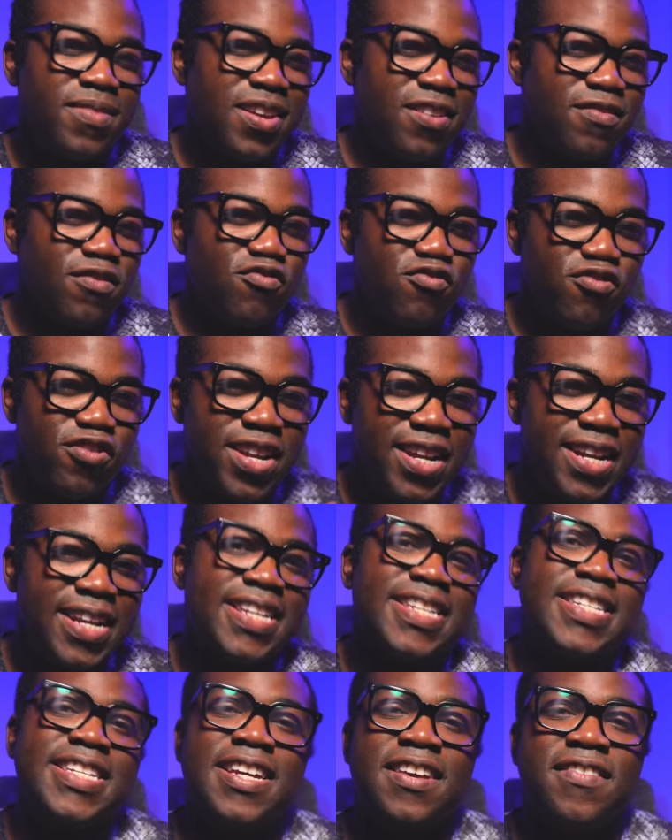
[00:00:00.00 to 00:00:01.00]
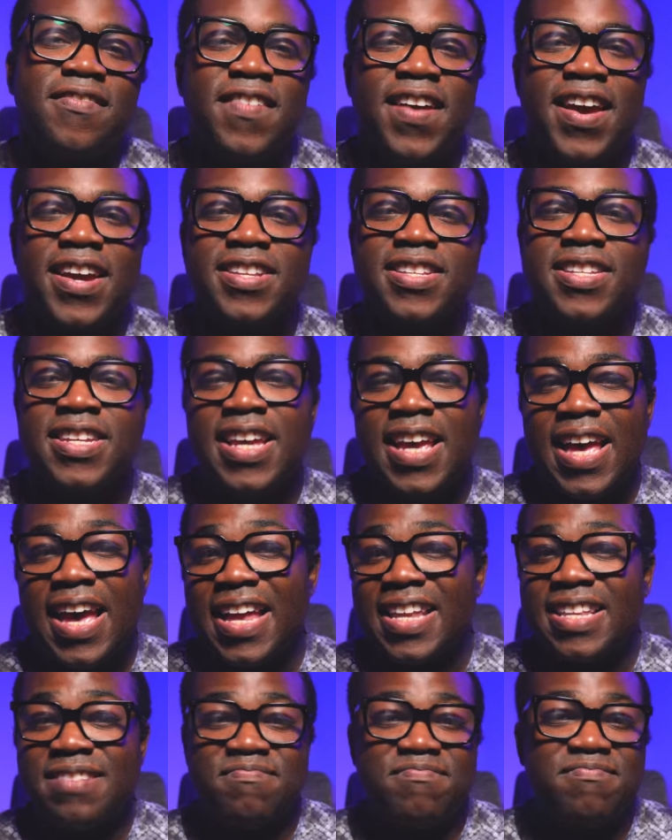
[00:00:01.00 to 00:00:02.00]
of a realistic effect
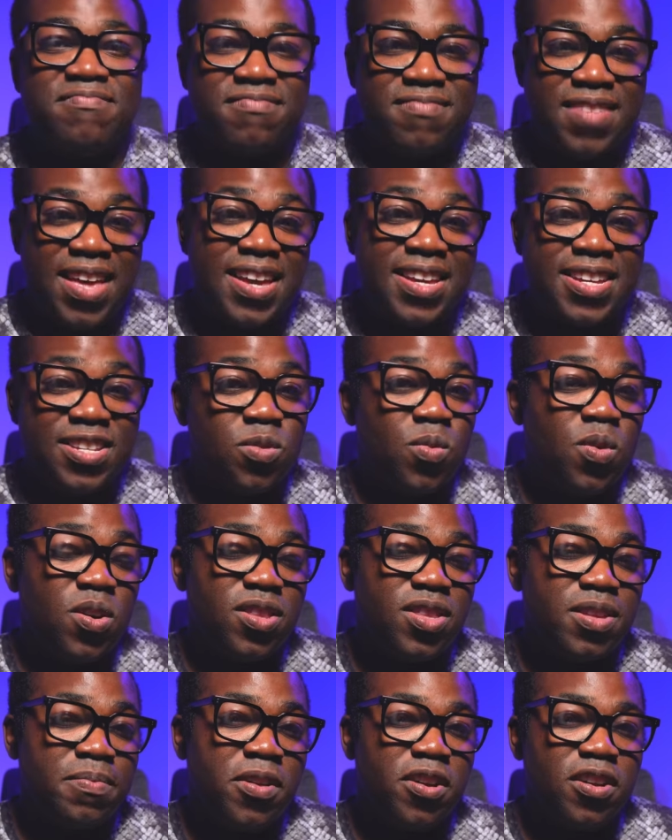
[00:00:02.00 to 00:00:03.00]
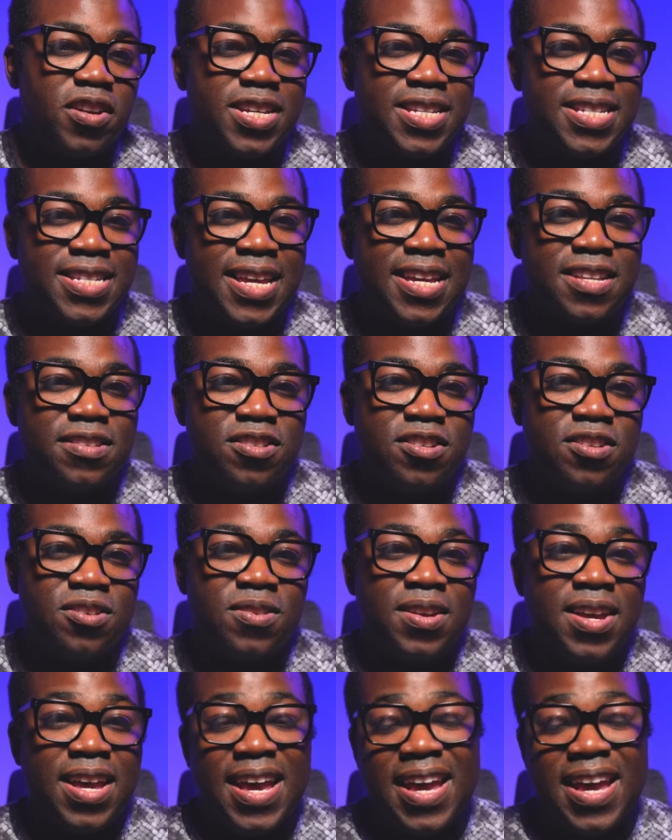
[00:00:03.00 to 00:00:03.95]
and that is what the mic is set to